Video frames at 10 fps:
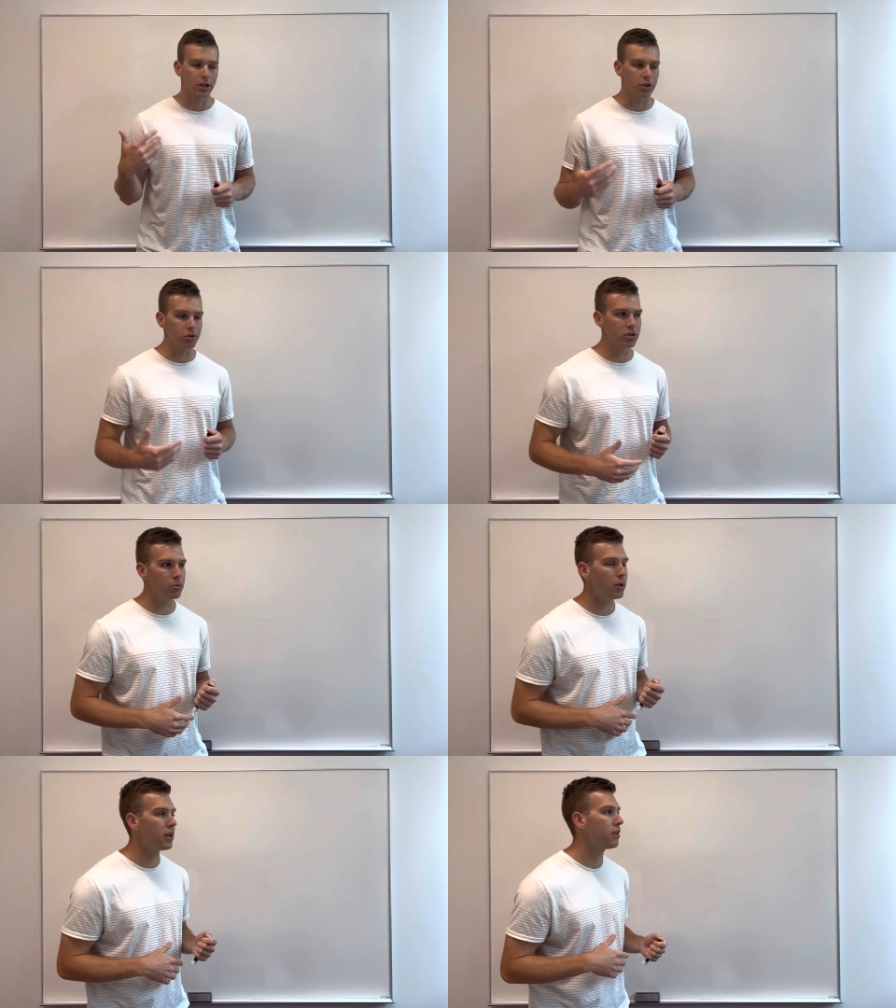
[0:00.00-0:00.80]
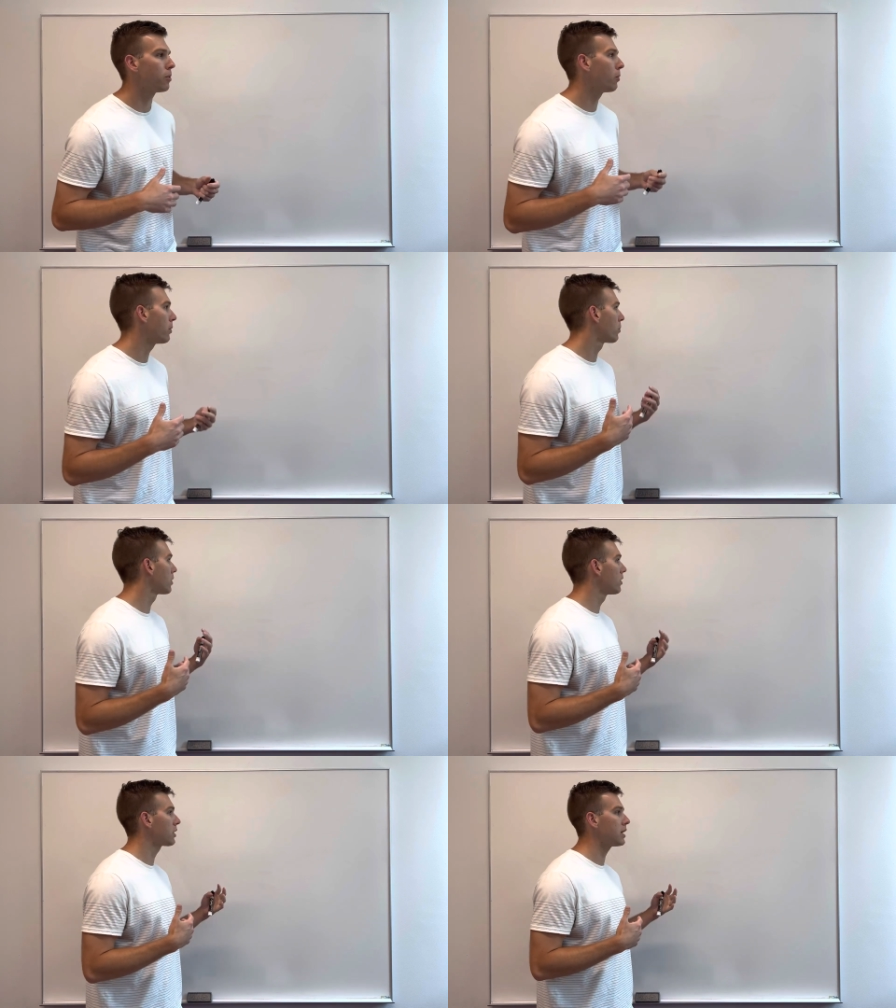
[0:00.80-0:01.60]
usually when we're
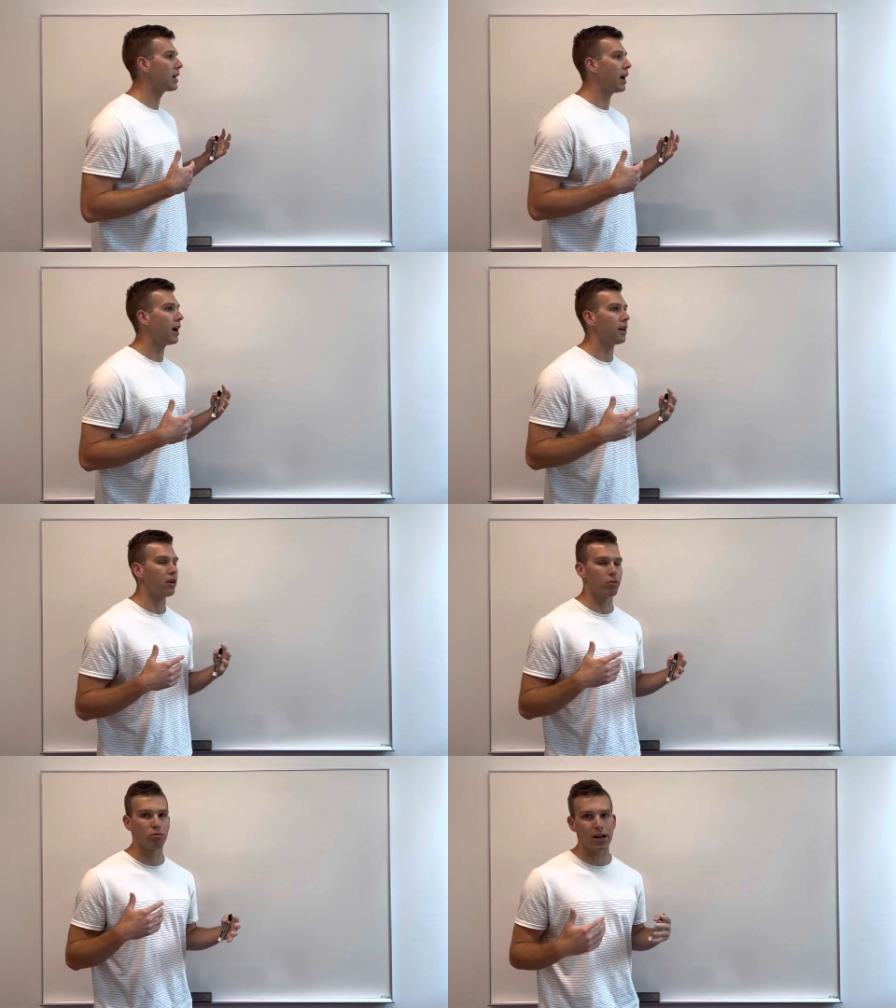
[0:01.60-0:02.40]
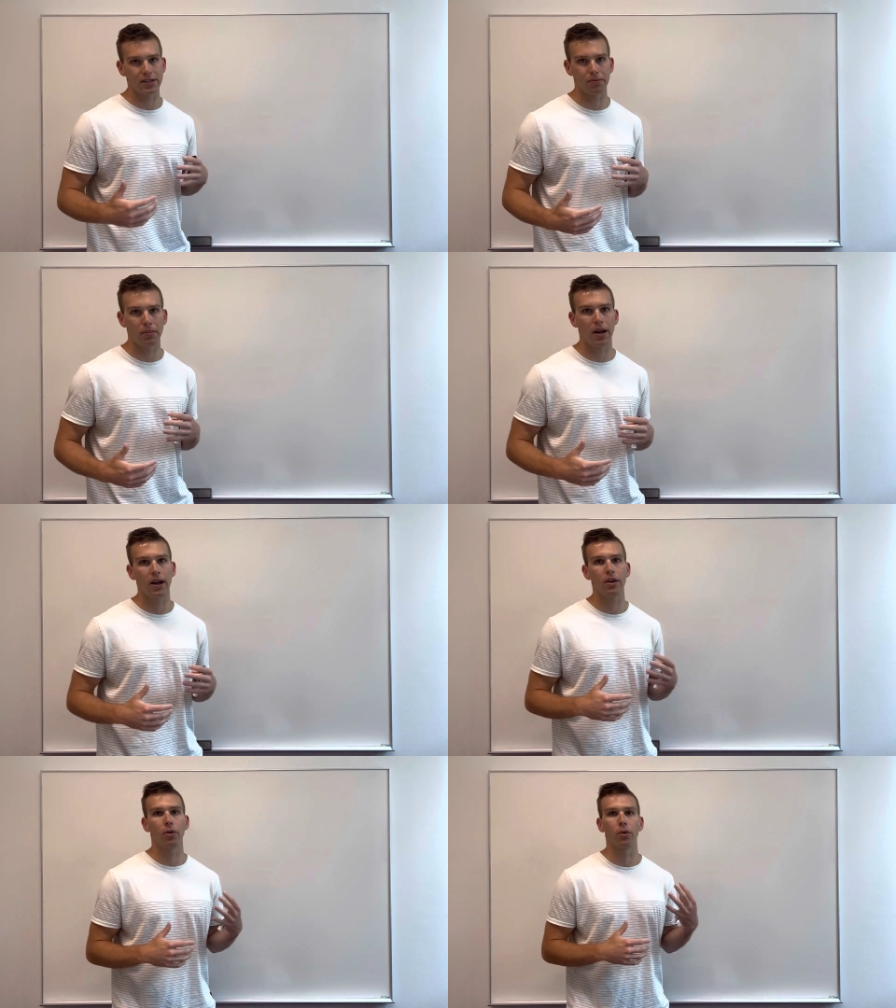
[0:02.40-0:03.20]
looking at a
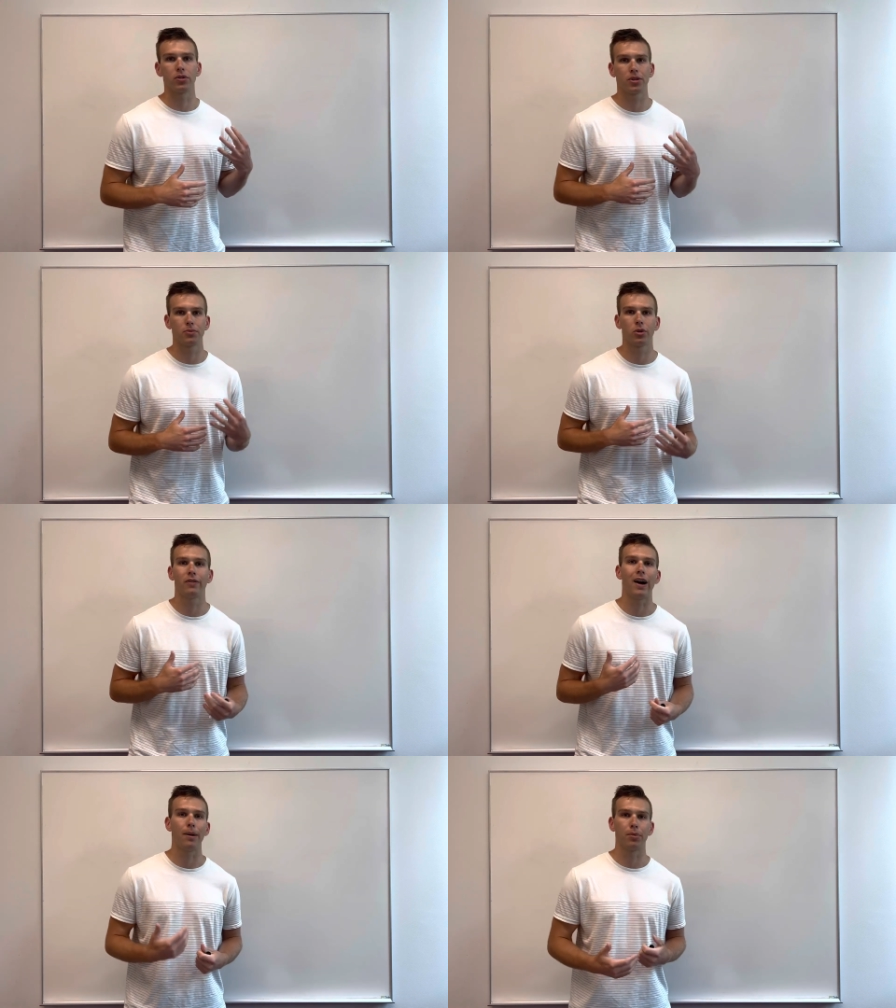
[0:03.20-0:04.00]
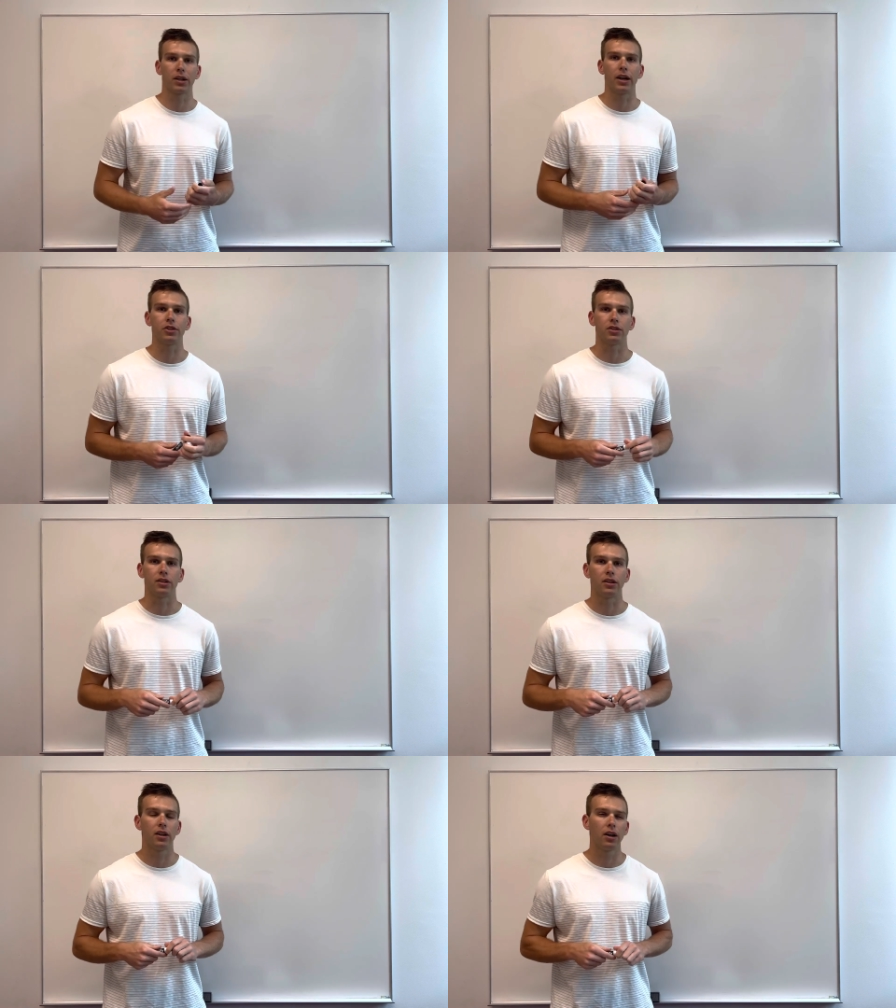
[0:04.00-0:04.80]
resume or some sort of application,